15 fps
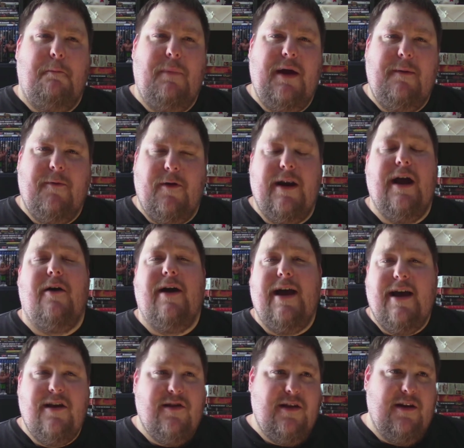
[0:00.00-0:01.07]
people, now
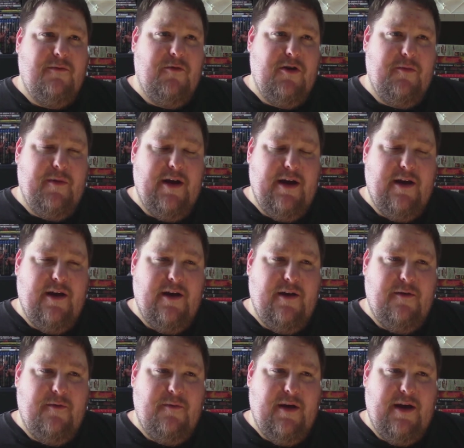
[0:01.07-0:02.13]
I asked in one of
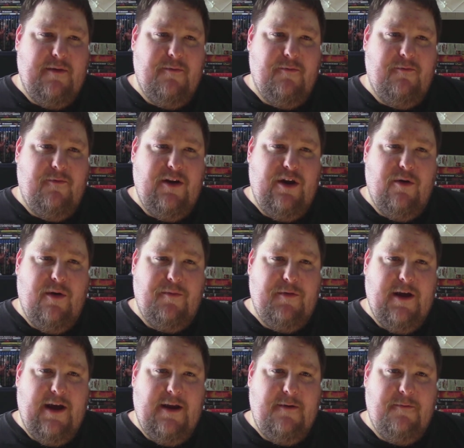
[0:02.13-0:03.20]
my video
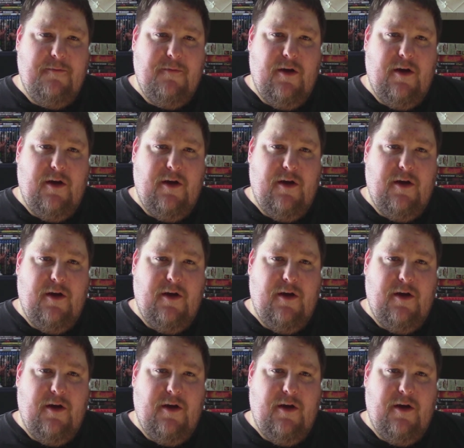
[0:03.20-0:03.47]
update